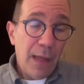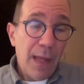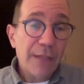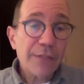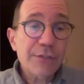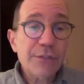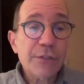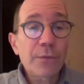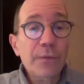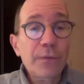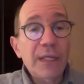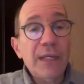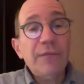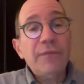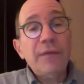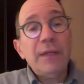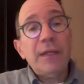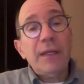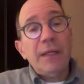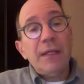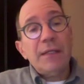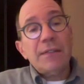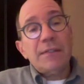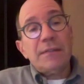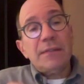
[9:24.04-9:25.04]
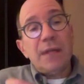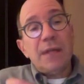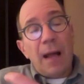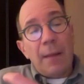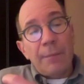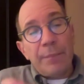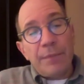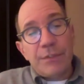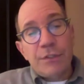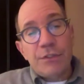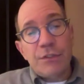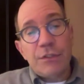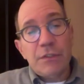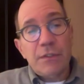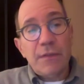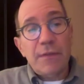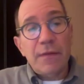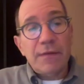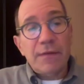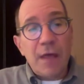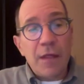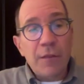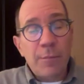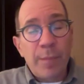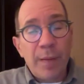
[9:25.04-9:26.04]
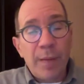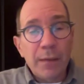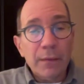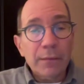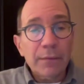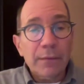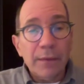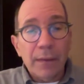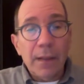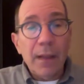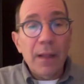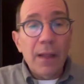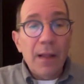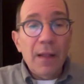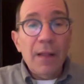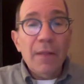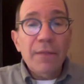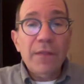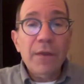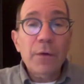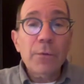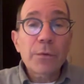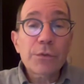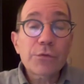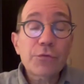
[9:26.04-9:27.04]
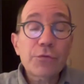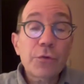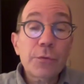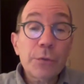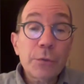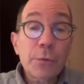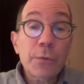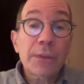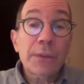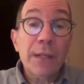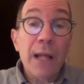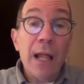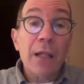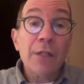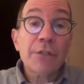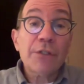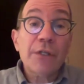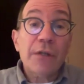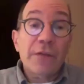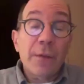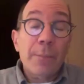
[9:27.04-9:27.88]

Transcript: And so even in his opposition to the death penalty, there was room to acknowledge it.